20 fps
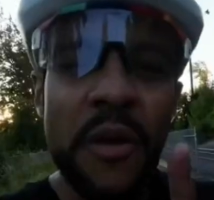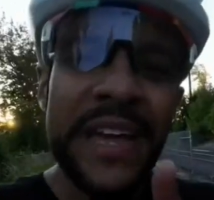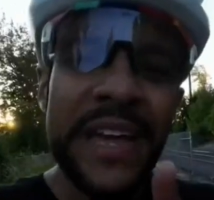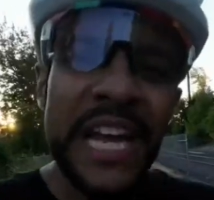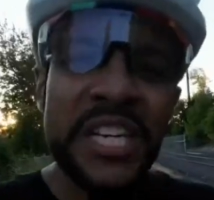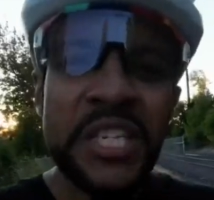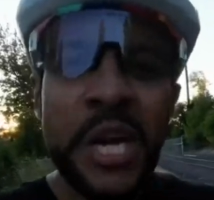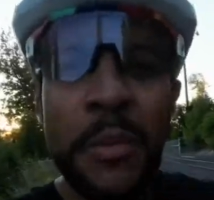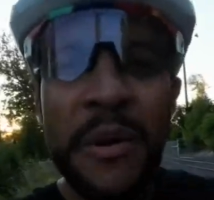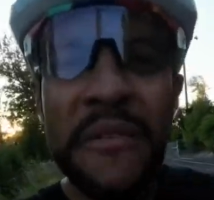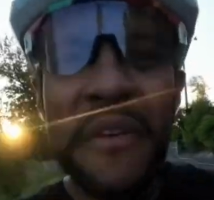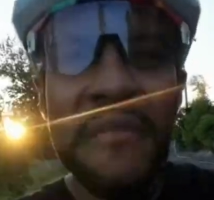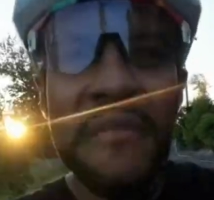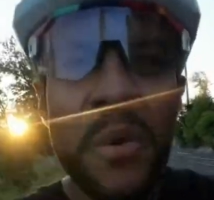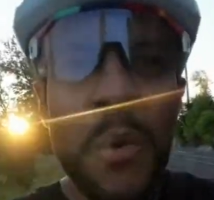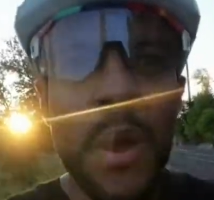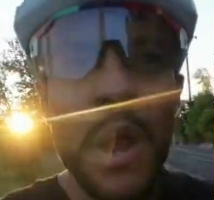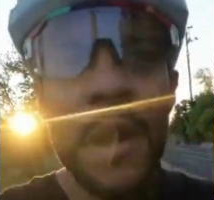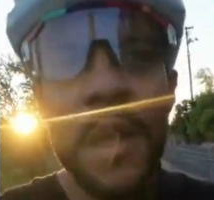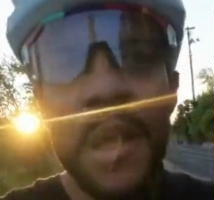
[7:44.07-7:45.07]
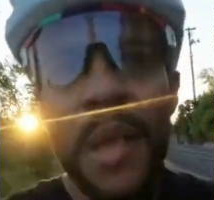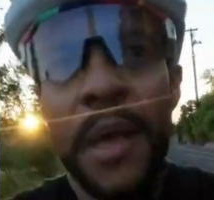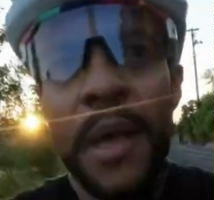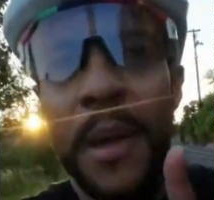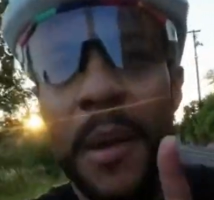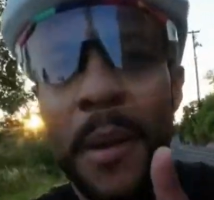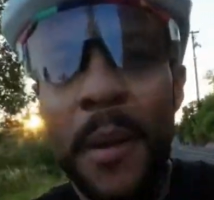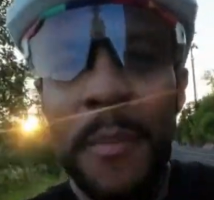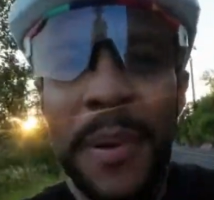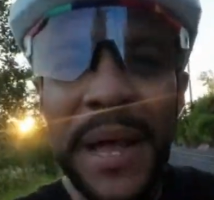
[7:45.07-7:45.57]
catch up with everyone
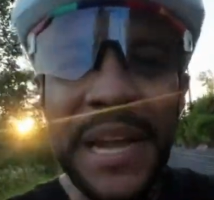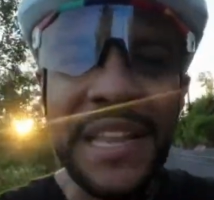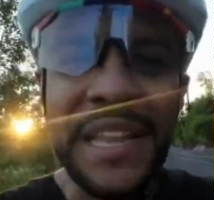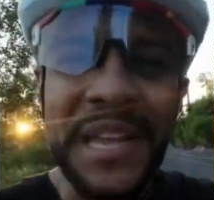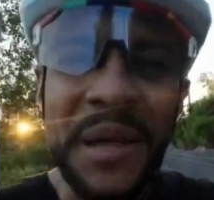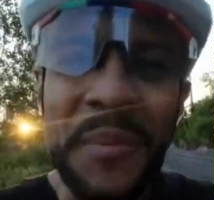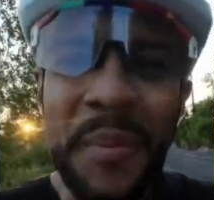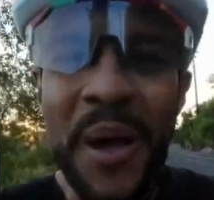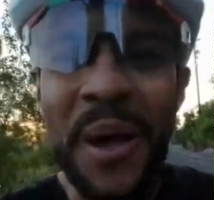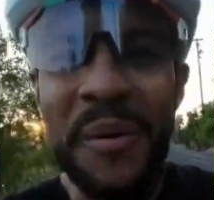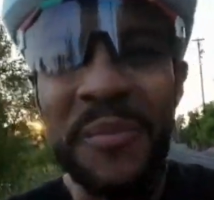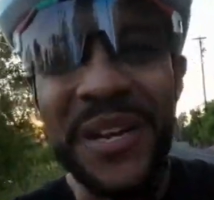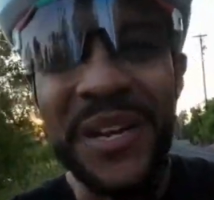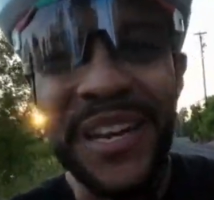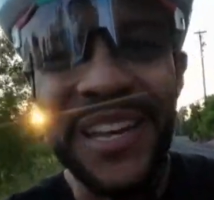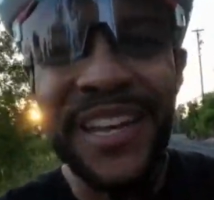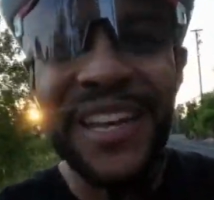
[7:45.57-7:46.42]
back at the apartment.